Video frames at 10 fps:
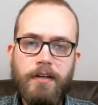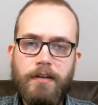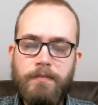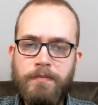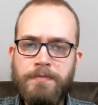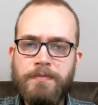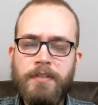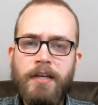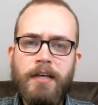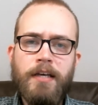
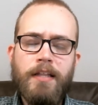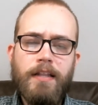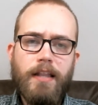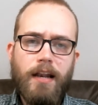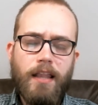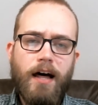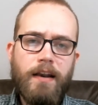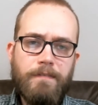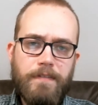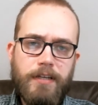That a lot
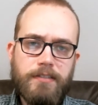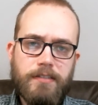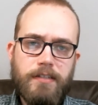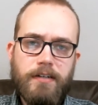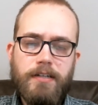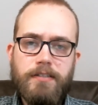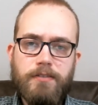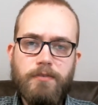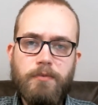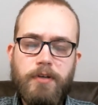of these
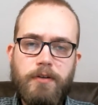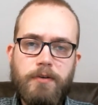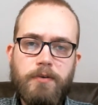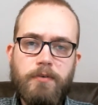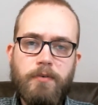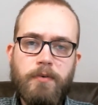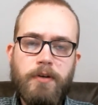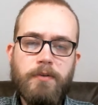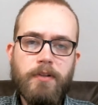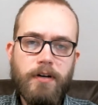theorists, when you
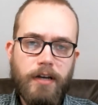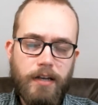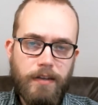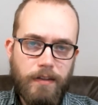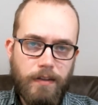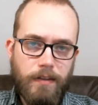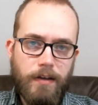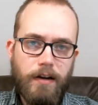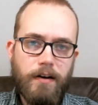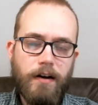look at
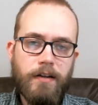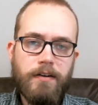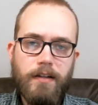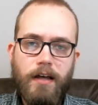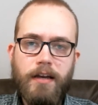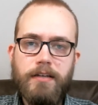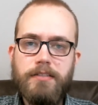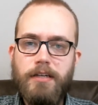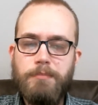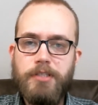their underlying
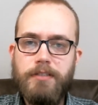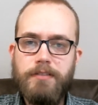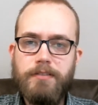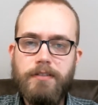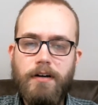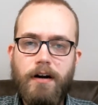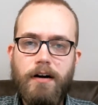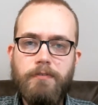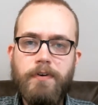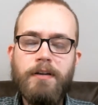assumptions,
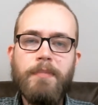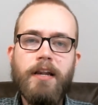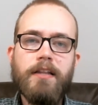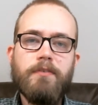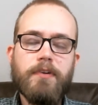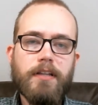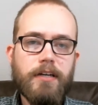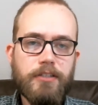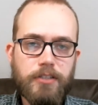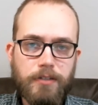are fundamentally
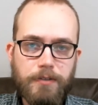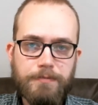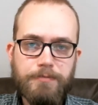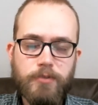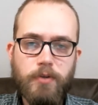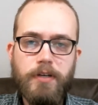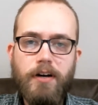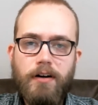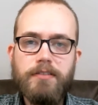relational. So he calls